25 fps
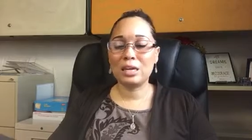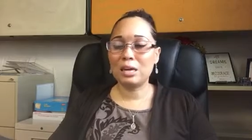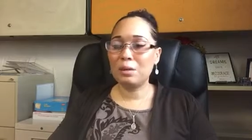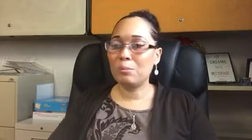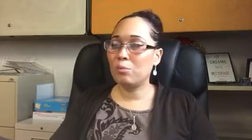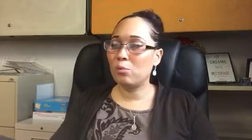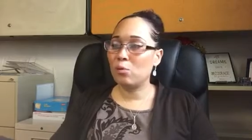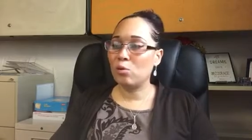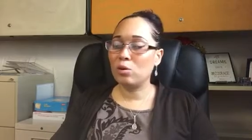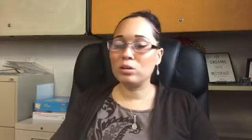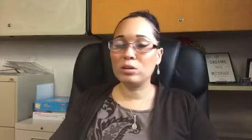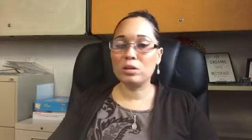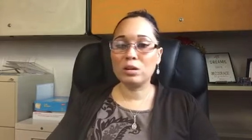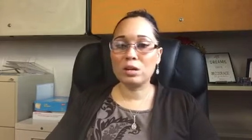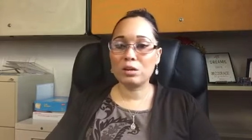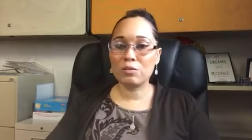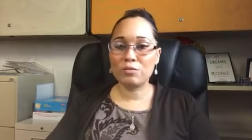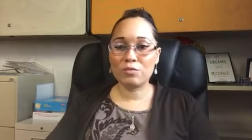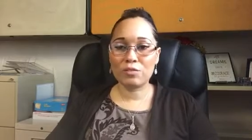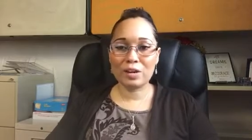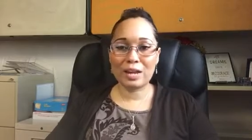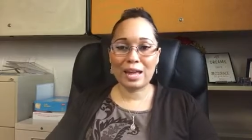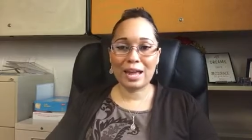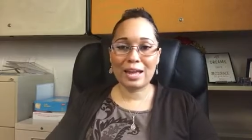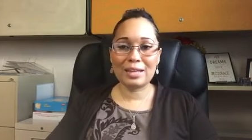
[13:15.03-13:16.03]
Keep on
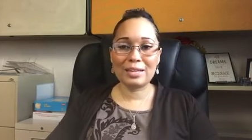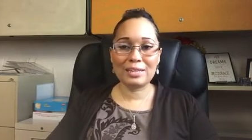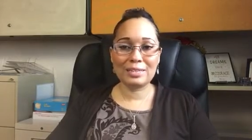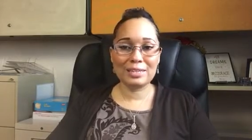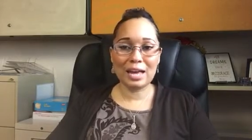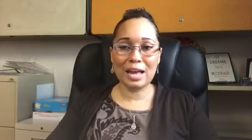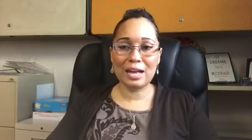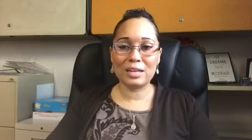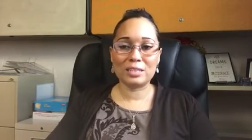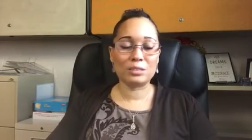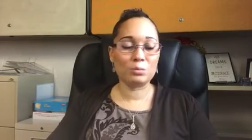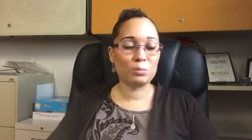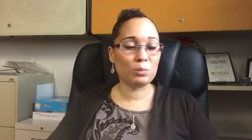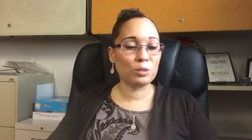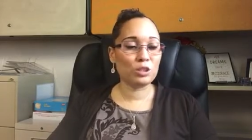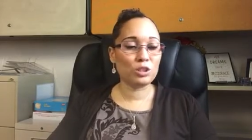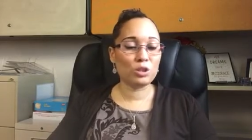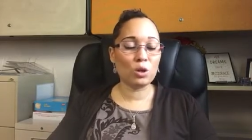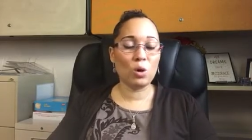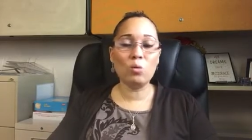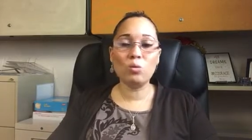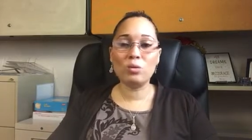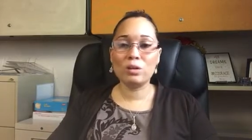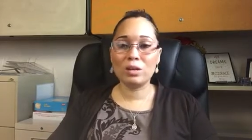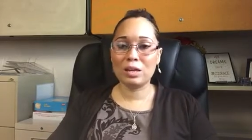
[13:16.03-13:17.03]
looking for that yes, but
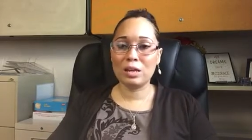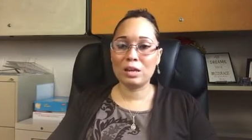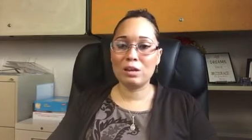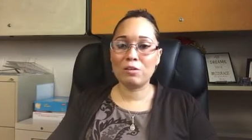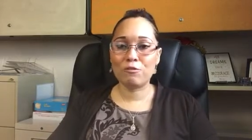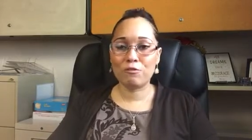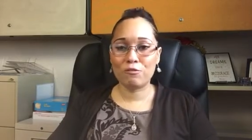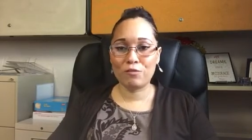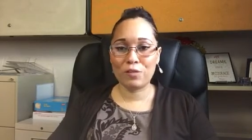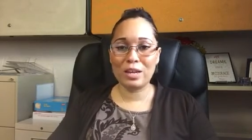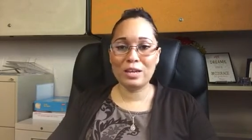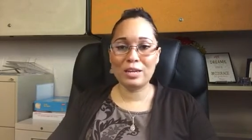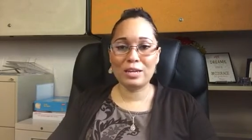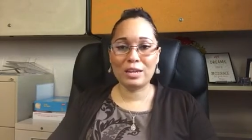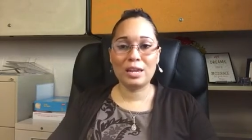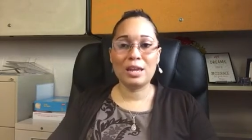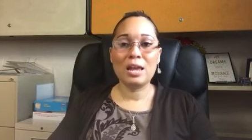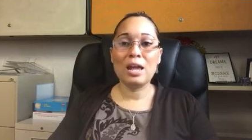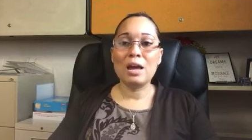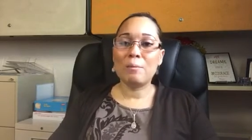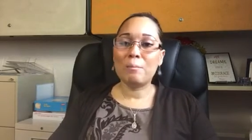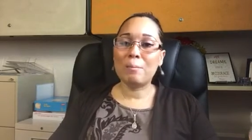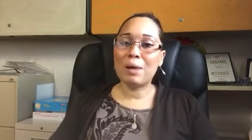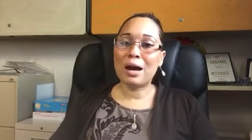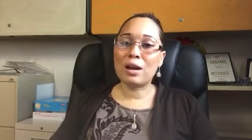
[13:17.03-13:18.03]
don't get offended
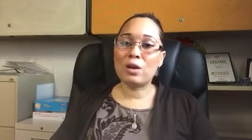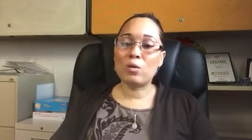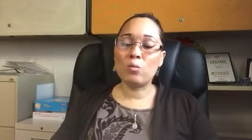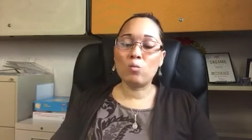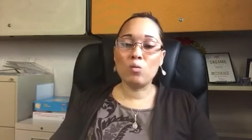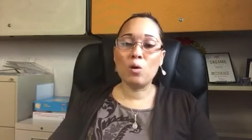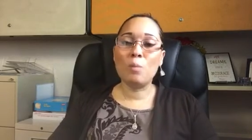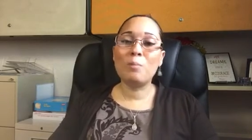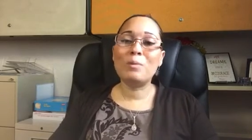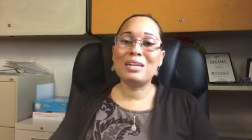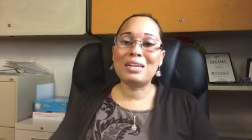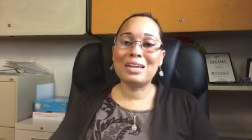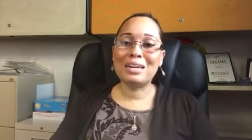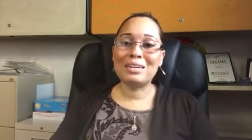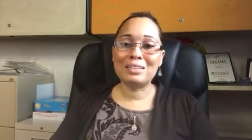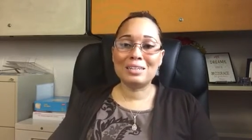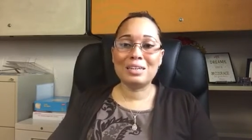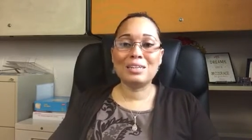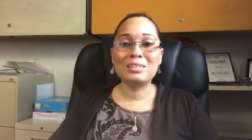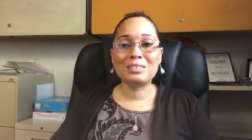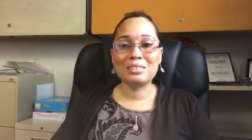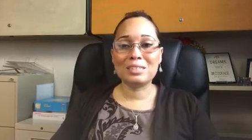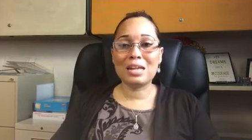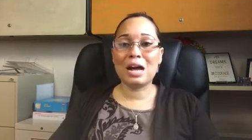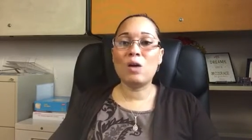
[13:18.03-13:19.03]
by the woman that
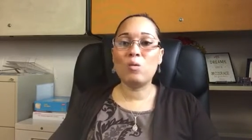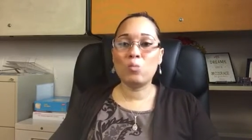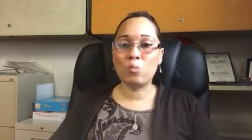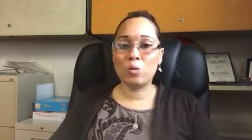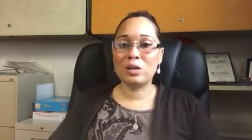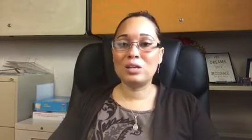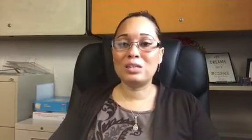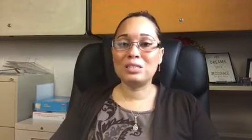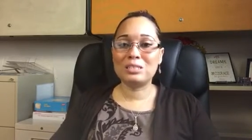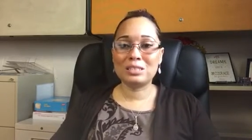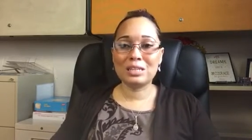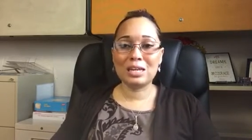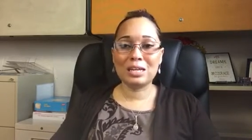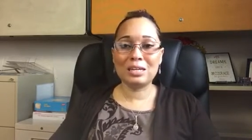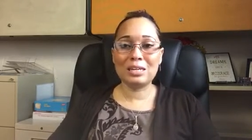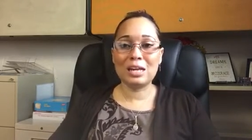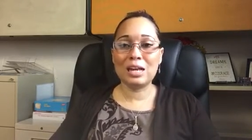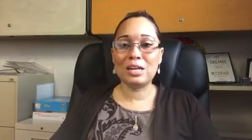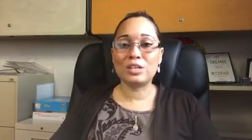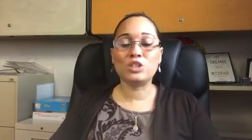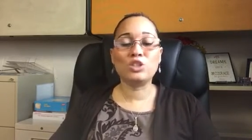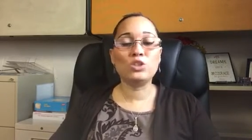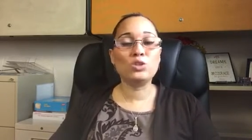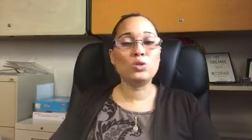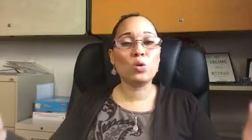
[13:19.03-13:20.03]
does not want to say
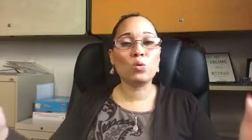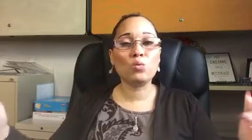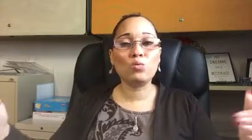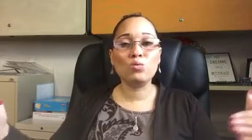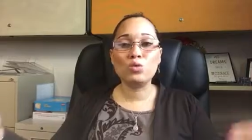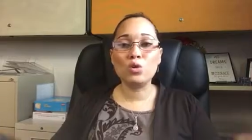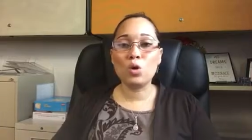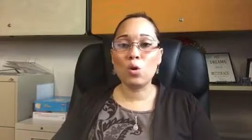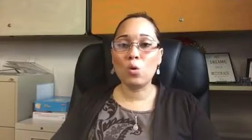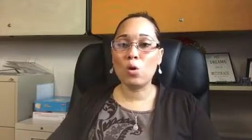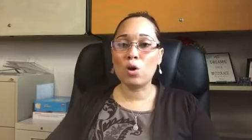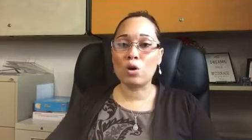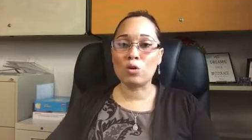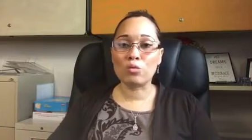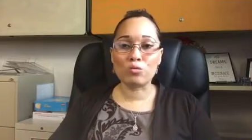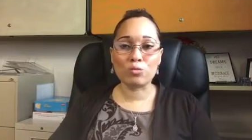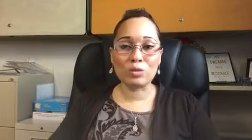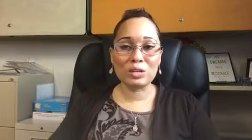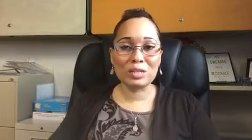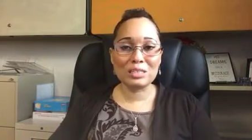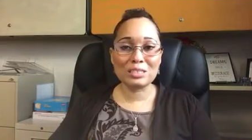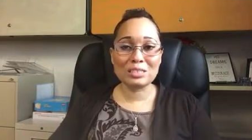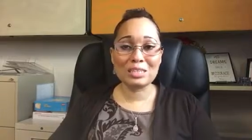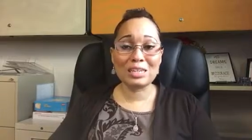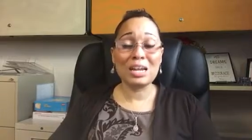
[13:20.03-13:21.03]
yes. You don't know her
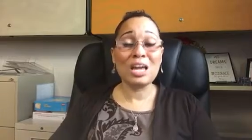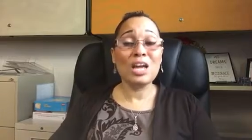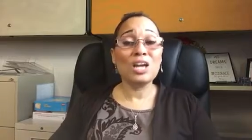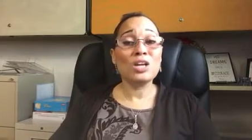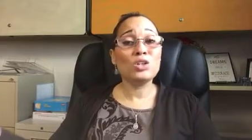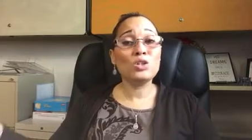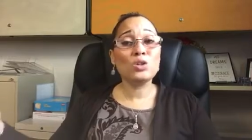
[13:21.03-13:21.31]
reason.